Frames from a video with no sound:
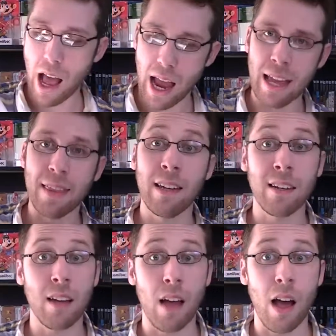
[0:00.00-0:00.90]
And
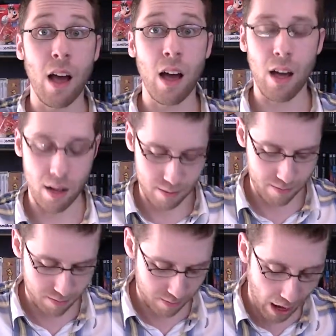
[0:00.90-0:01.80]
then
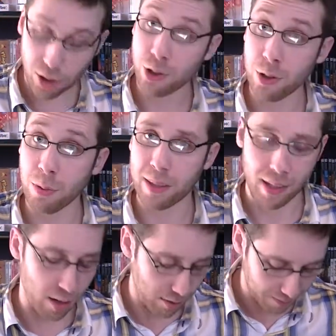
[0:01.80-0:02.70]
I'll show you what
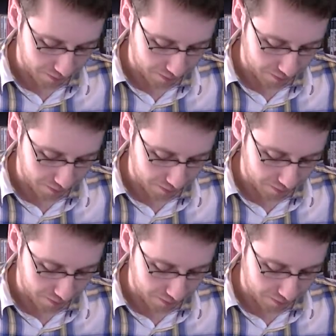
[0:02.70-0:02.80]
they are.